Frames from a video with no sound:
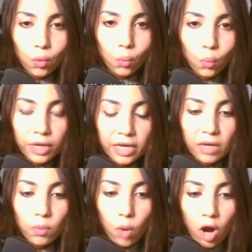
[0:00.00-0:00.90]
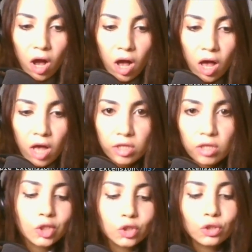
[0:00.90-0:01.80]
we want
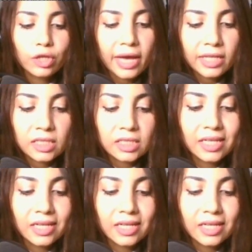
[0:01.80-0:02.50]
to get